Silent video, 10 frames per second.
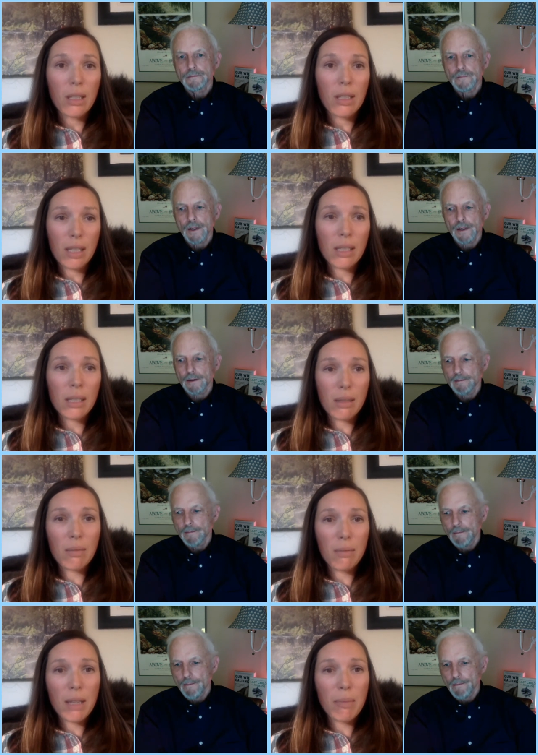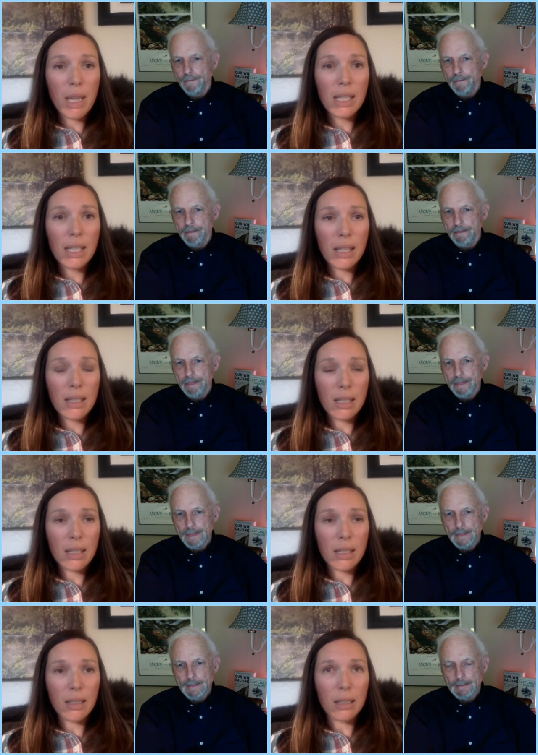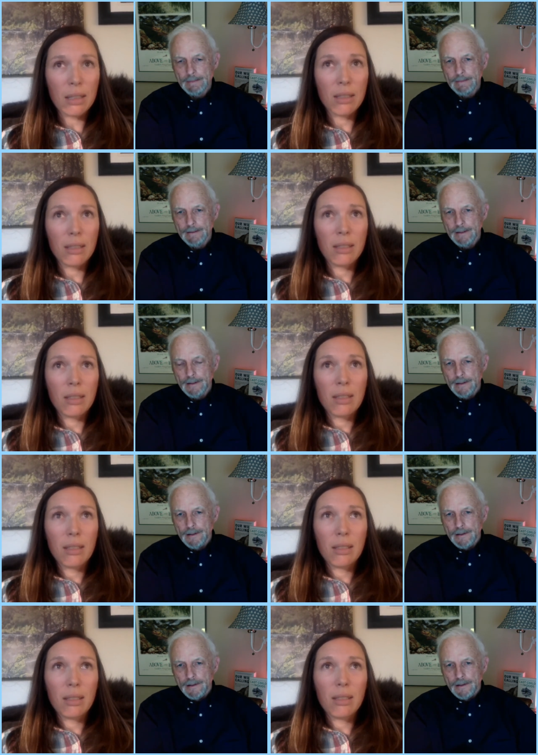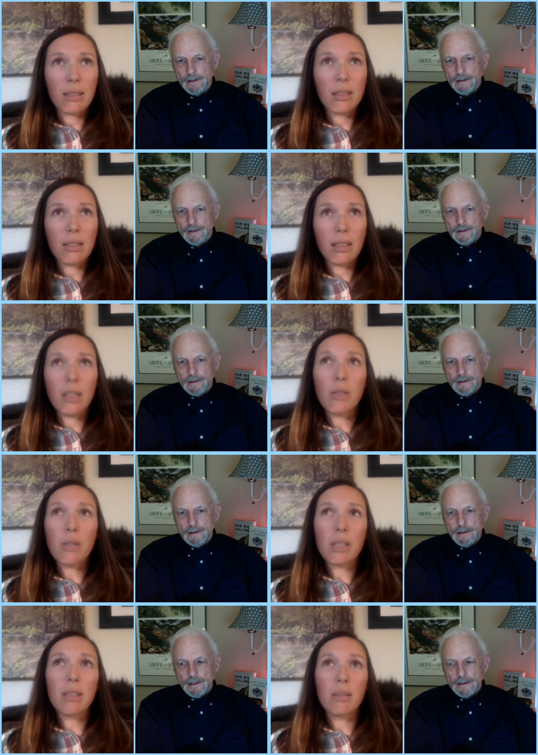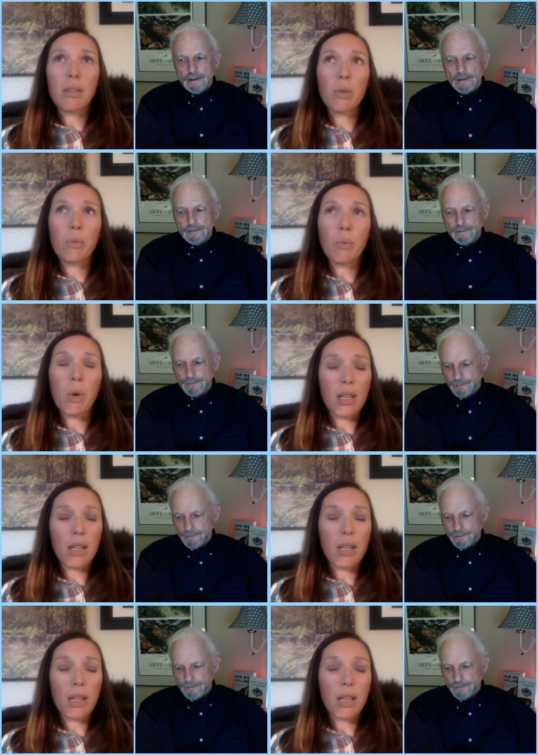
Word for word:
Speaker 1: it's it makes sense to you know to to want